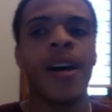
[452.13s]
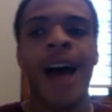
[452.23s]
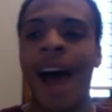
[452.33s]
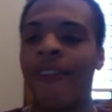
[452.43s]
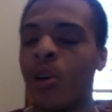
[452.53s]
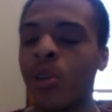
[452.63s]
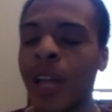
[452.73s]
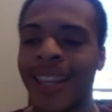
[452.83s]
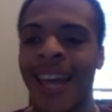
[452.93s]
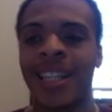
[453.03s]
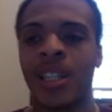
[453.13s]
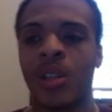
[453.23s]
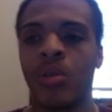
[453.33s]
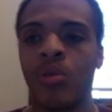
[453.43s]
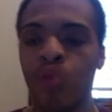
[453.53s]
I feel like that's
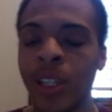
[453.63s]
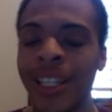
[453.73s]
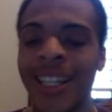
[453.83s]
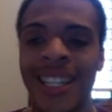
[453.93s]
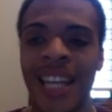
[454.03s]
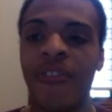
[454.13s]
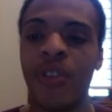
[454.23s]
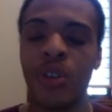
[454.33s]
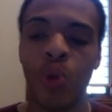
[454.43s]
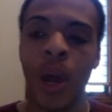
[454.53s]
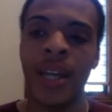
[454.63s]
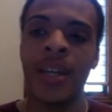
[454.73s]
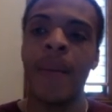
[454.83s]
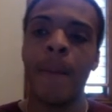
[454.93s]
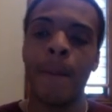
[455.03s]
really the safest way,
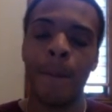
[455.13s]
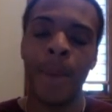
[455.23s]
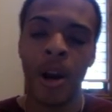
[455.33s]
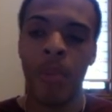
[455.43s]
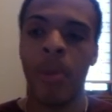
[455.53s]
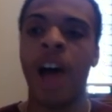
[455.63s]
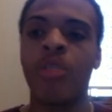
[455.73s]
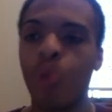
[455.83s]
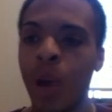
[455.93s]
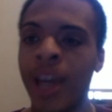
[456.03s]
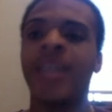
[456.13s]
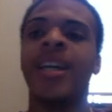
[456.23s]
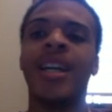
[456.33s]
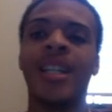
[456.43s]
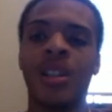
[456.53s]
bare bottom way
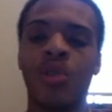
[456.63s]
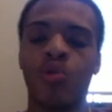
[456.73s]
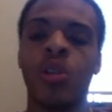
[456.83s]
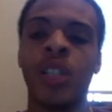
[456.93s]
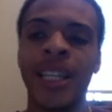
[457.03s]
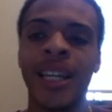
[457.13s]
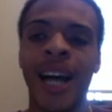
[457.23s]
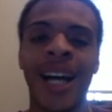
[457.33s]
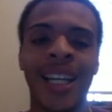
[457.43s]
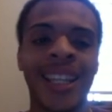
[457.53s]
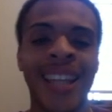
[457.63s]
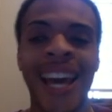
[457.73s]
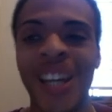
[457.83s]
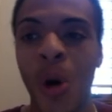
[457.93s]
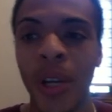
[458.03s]
to really uh, get
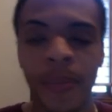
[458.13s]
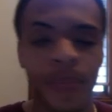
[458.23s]
that going.